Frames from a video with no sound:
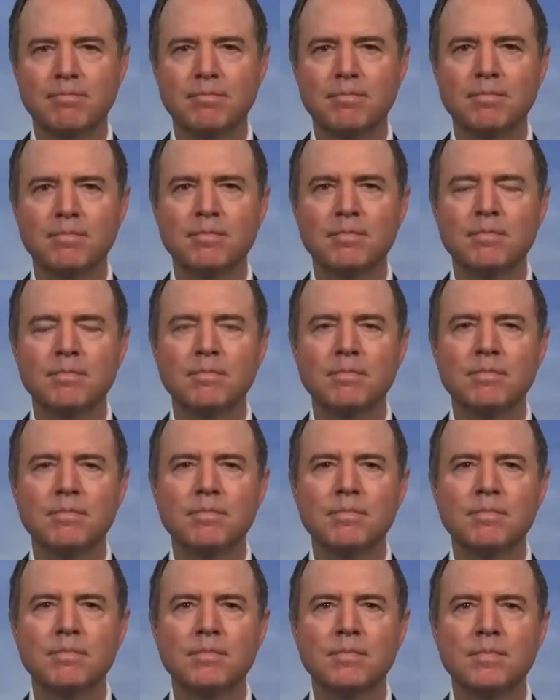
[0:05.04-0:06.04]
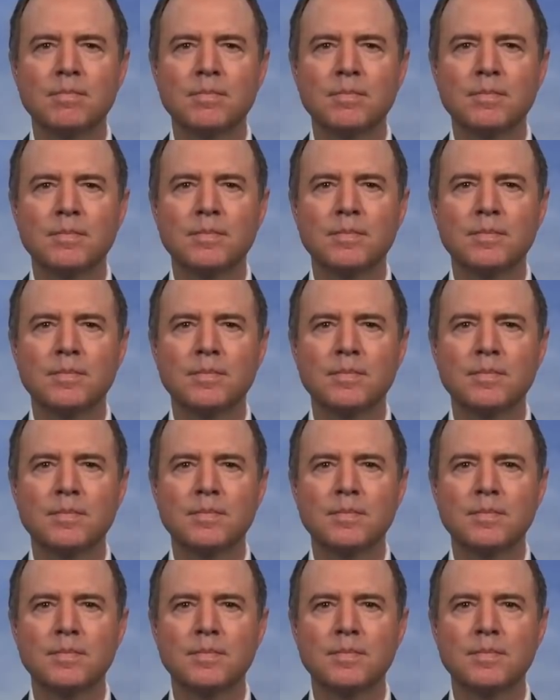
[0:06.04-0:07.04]

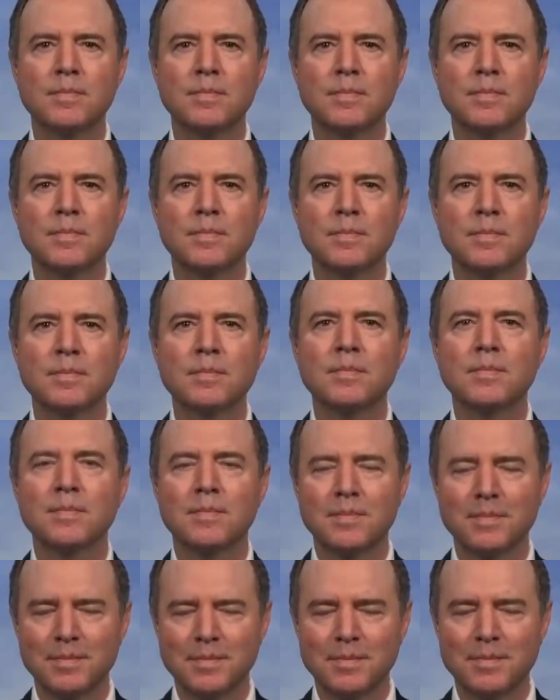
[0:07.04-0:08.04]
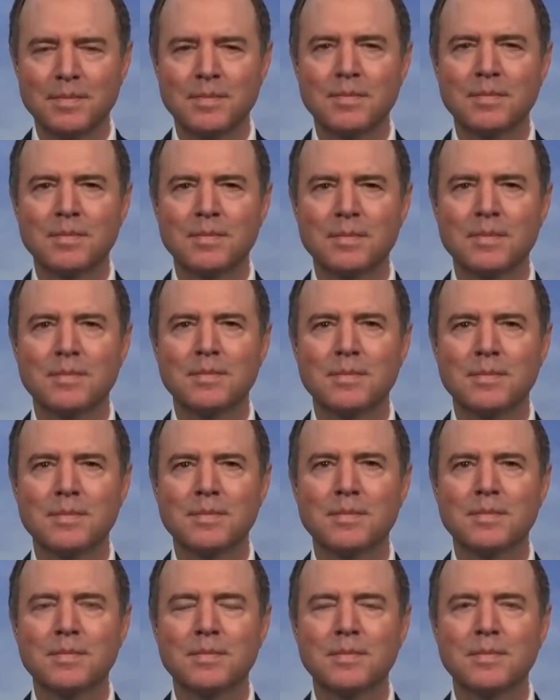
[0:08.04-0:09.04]

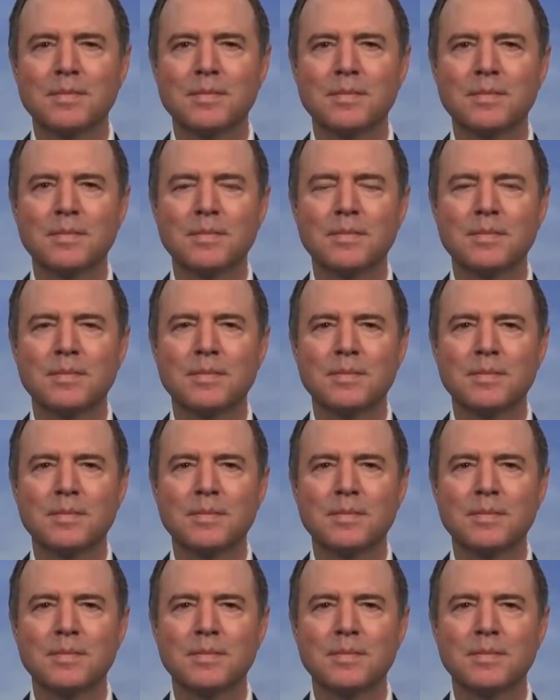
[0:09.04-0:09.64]
(not speaking)